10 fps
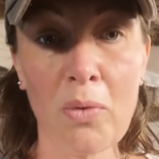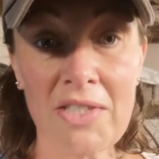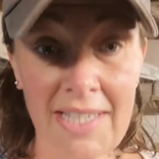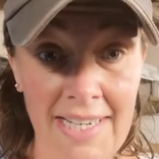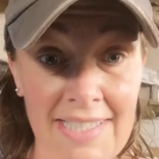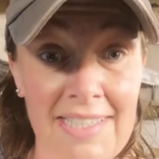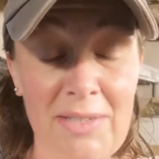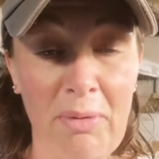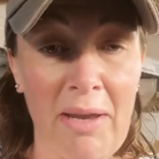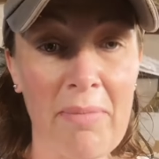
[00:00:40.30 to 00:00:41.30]
Was it easy
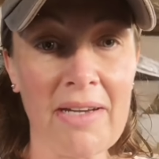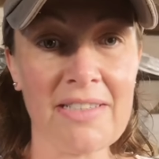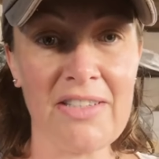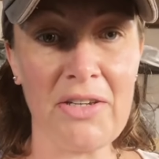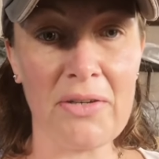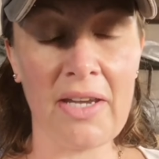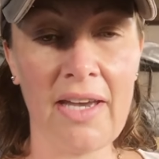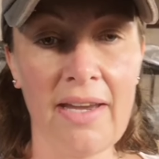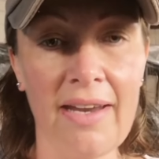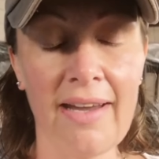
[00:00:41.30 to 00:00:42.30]
to bring it back to the
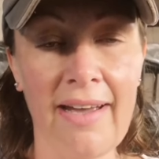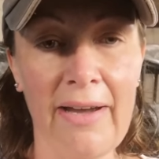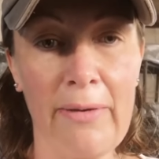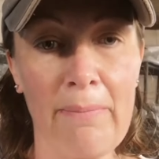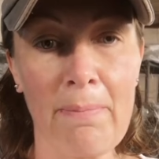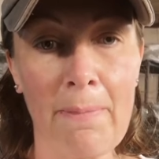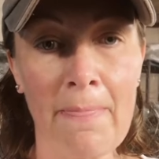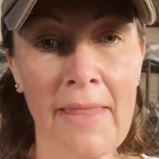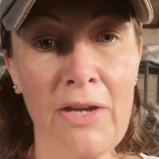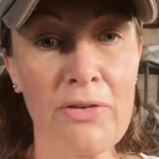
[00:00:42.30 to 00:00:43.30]
UK?
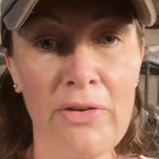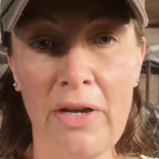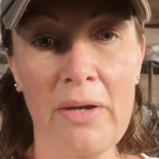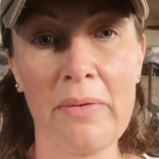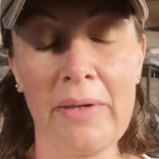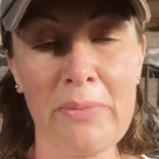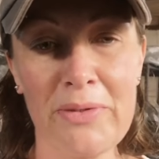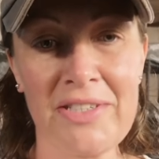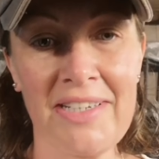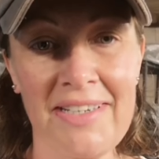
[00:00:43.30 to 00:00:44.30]
No, it
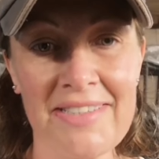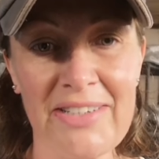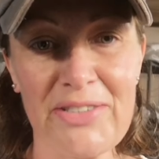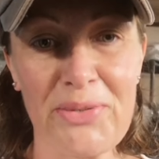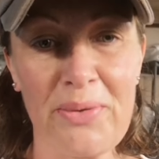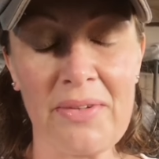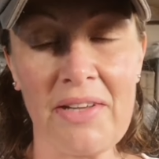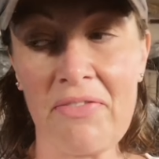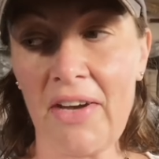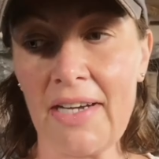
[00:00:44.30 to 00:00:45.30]
wasn't easy at all.
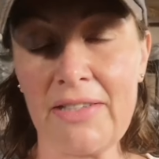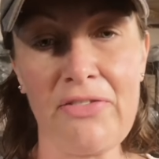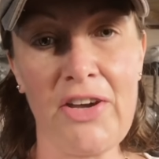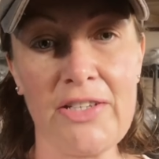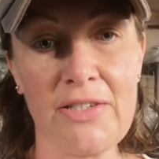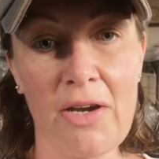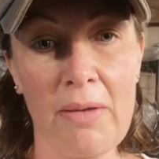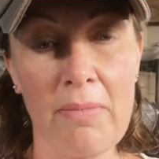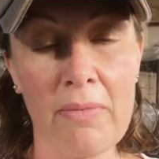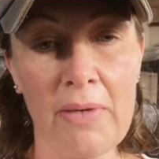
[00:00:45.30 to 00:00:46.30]
In fact, the first
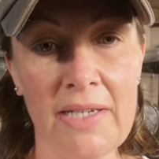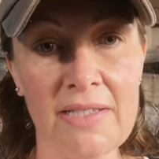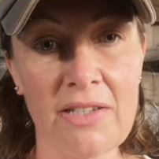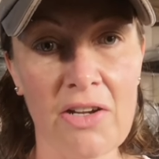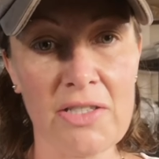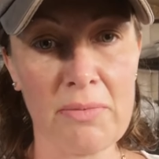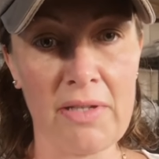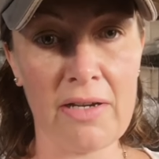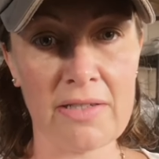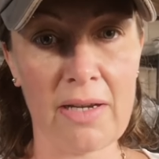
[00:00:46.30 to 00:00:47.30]
time we started
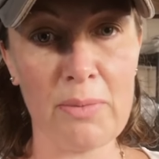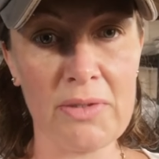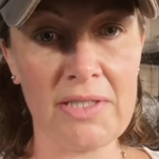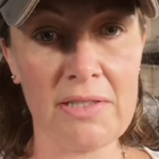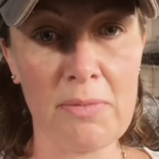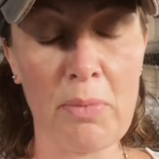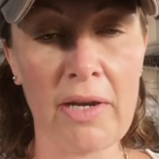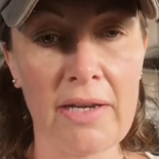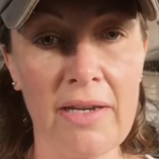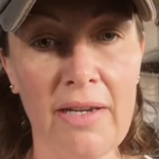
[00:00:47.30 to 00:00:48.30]
with HUSK, I wanted to
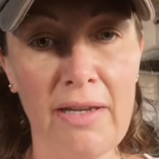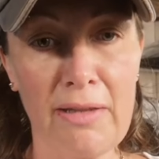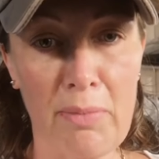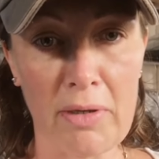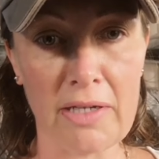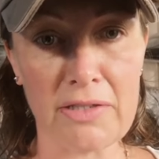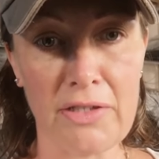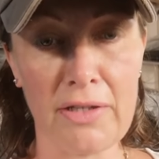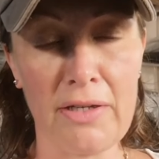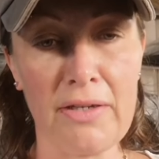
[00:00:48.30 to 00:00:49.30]
bring the products
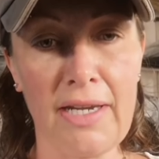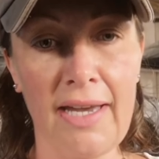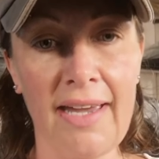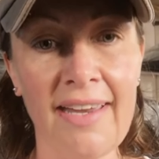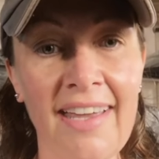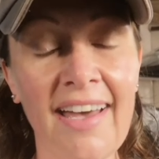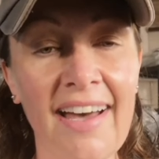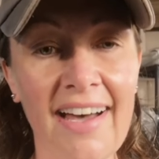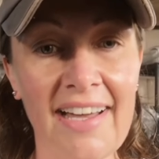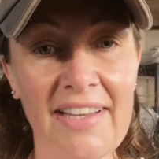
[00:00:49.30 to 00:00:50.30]
to the UK,
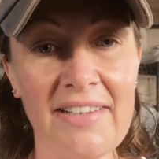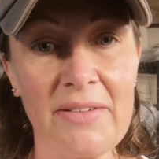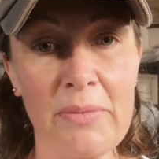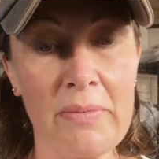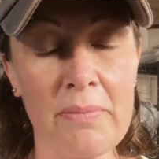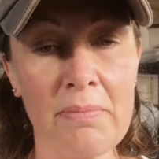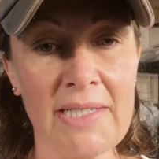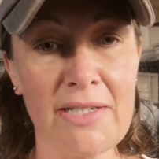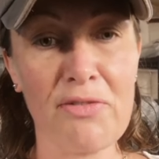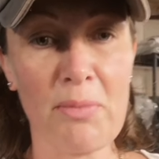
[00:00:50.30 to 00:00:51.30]
and
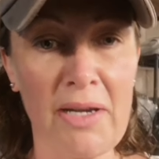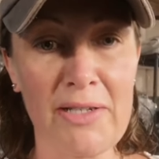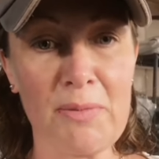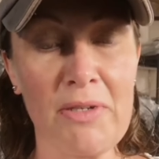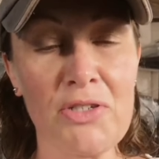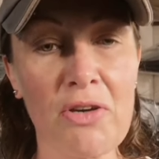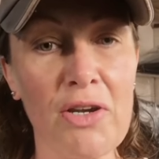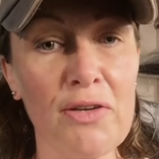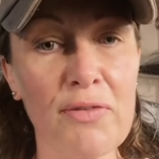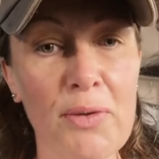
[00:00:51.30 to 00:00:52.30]
myself and my husband
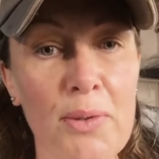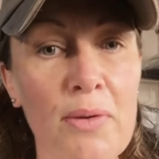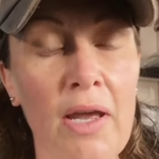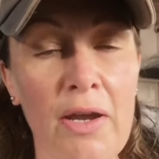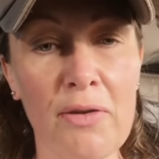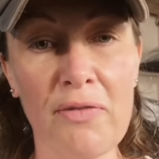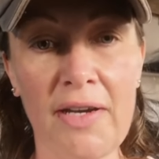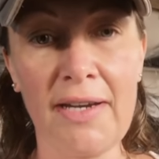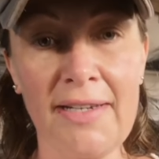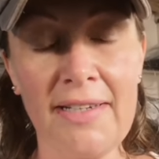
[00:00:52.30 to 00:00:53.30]
drove all
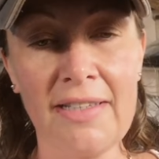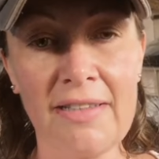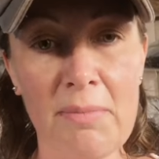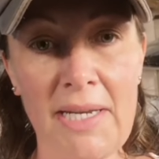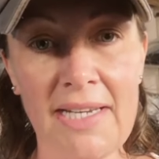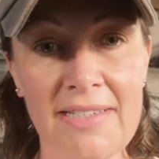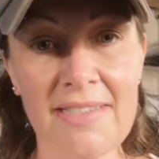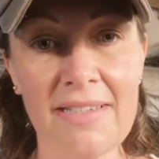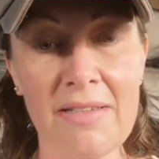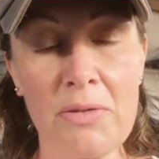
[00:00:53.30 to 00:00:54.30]
over the
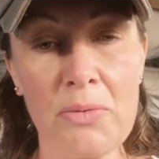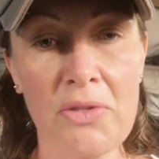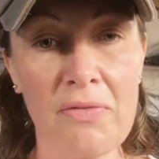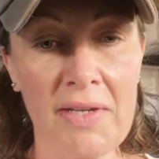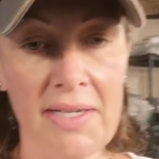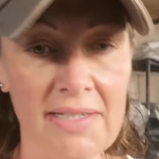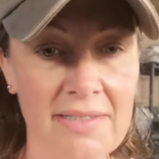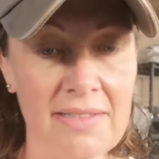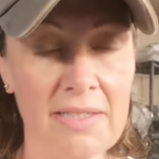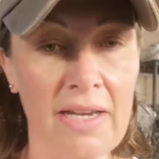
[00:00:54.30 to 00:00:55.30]
Midlands and the north of
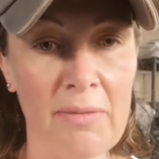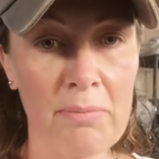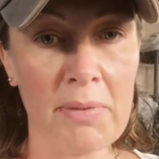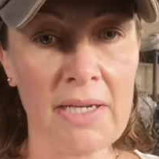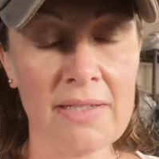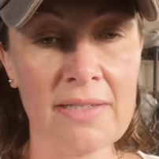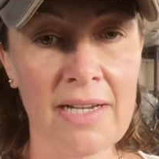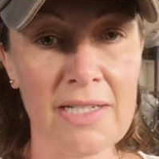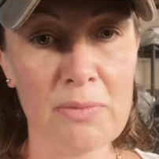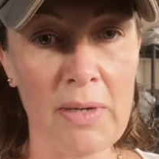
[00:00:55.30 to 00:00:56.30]
England, because
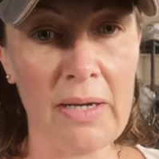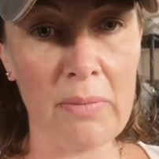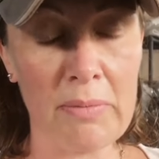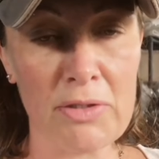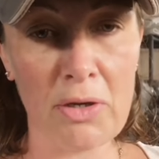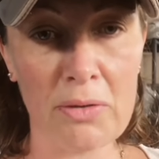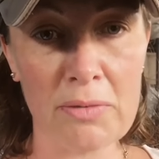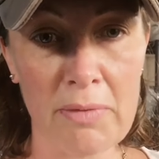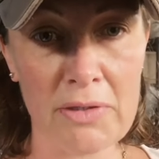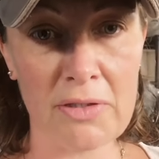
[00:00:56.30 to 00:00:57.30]
that's where we were
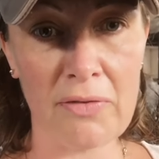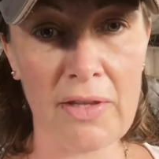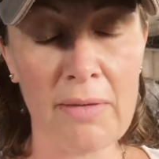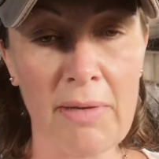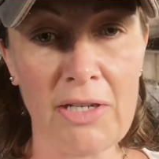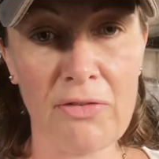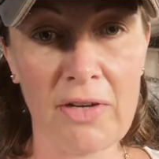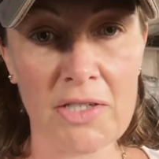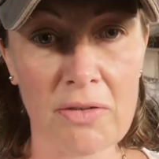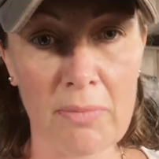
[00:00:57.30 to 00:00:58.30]
told most of the
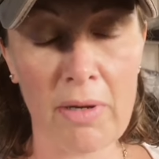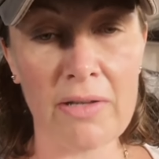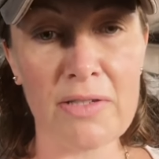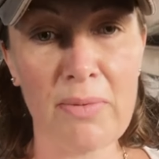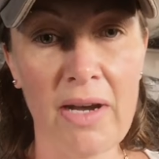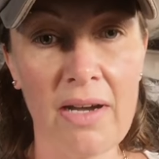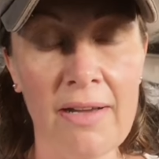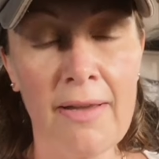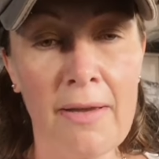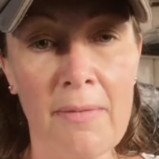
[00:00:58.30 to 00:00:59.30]
manufacturing plants
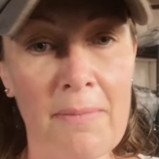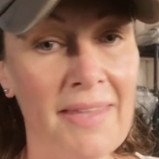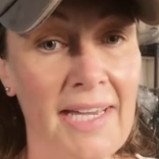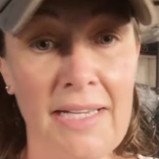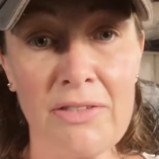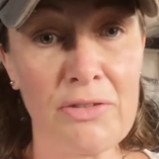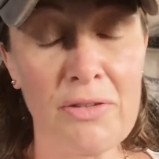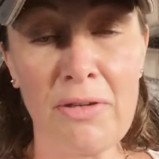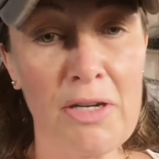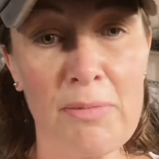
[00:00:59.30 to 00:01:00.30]
were,
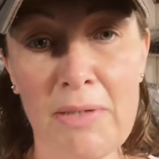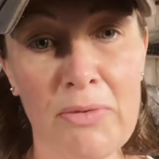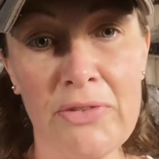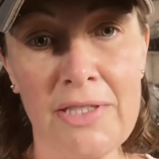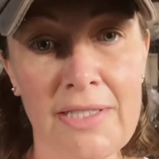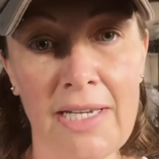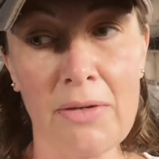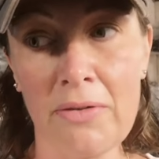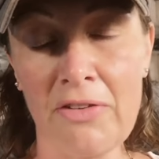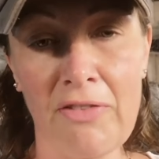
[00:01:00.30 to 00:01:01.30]
and nobody wanted to
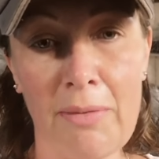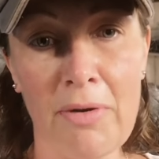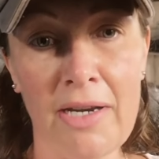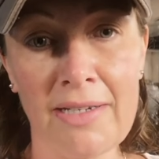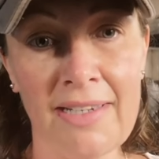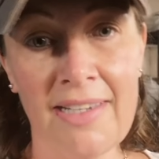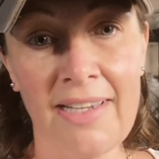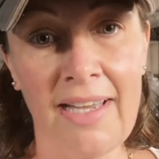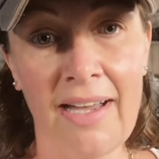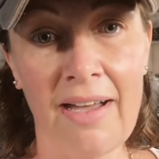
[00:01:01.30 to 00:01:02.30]
take on the fabric.
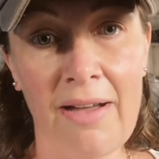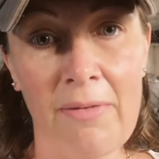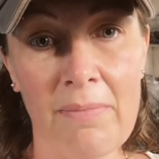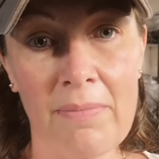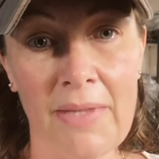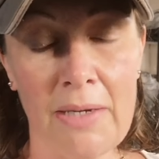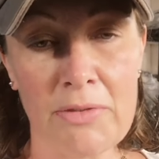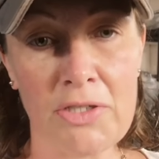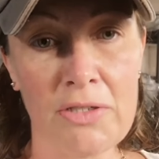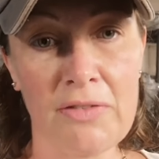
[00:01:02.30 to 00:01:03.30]
It
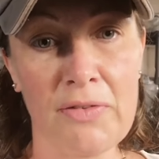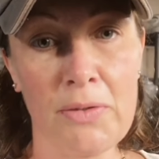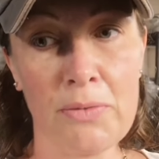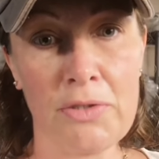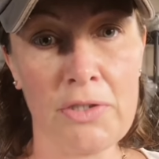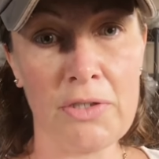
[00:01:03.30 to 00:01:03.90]
was too difficult